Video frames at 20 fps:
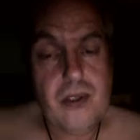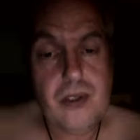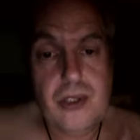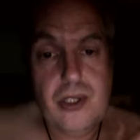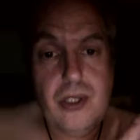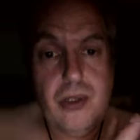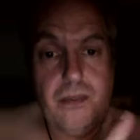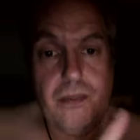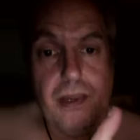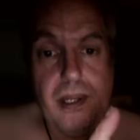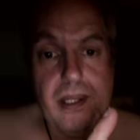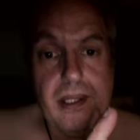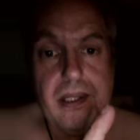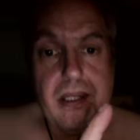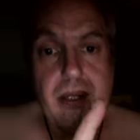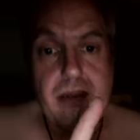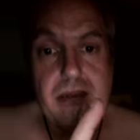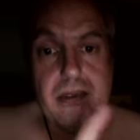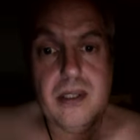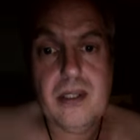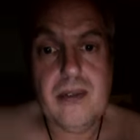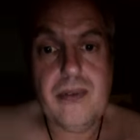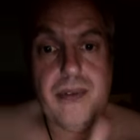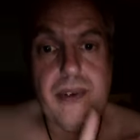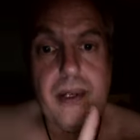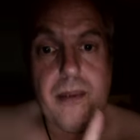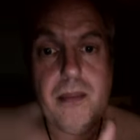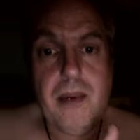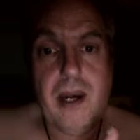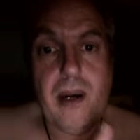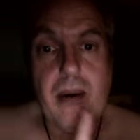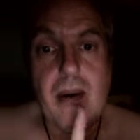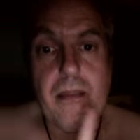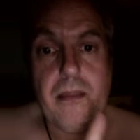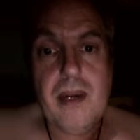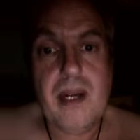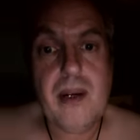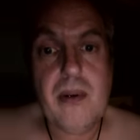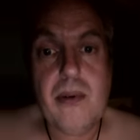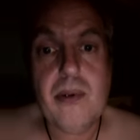Two police officer, female and
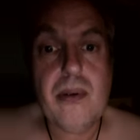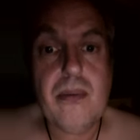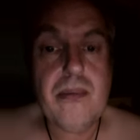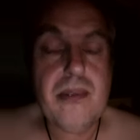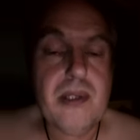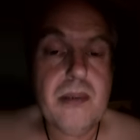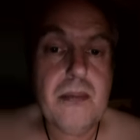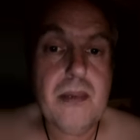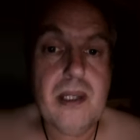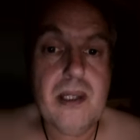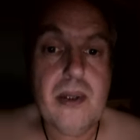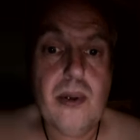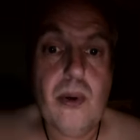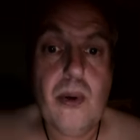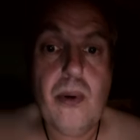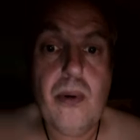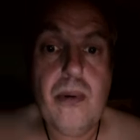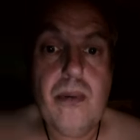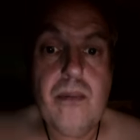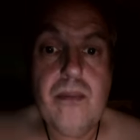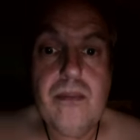male, come to my door.